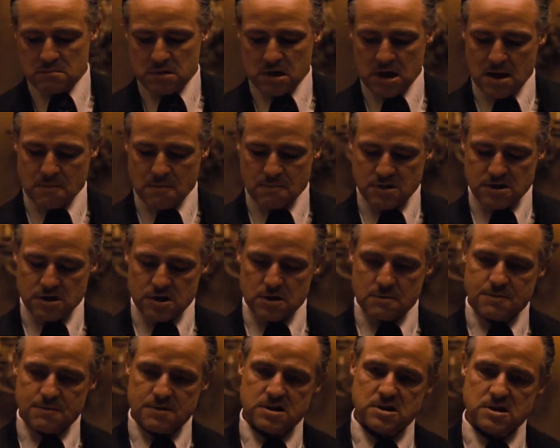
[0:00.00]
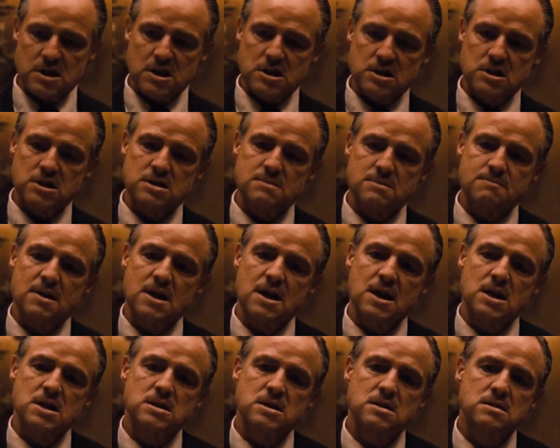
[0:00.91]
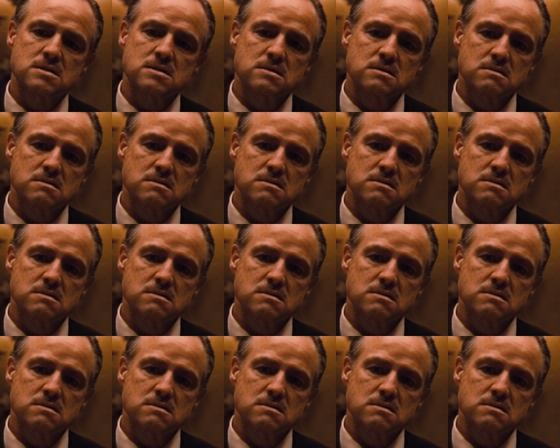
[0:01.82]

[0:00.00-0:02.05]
But I'm a superstitious man